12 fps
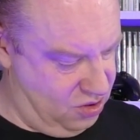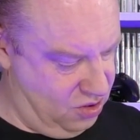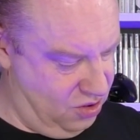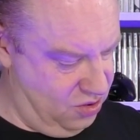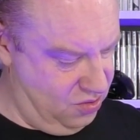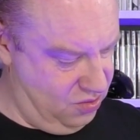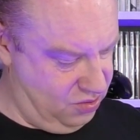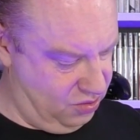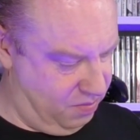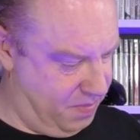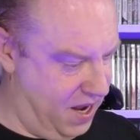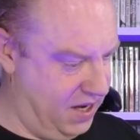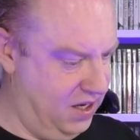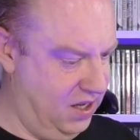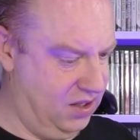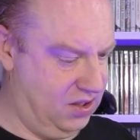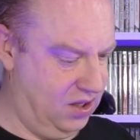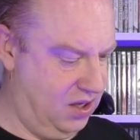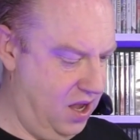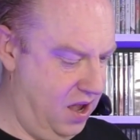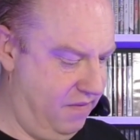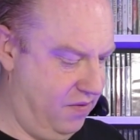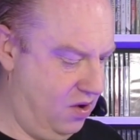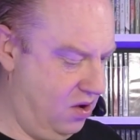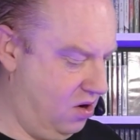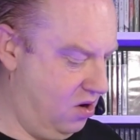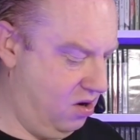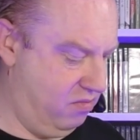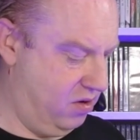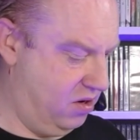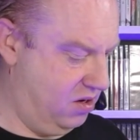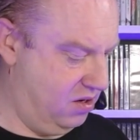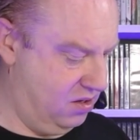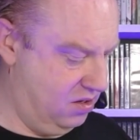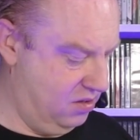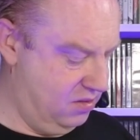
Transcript: glued or painted together and